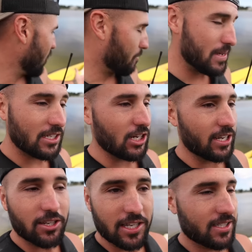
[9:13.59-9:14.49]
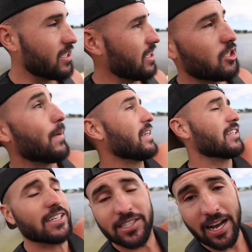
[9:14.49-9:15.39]
well, BJ could get sent
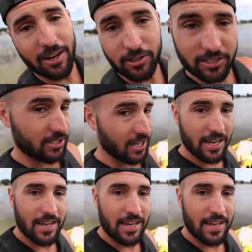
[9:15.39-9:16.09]
SpaceX style because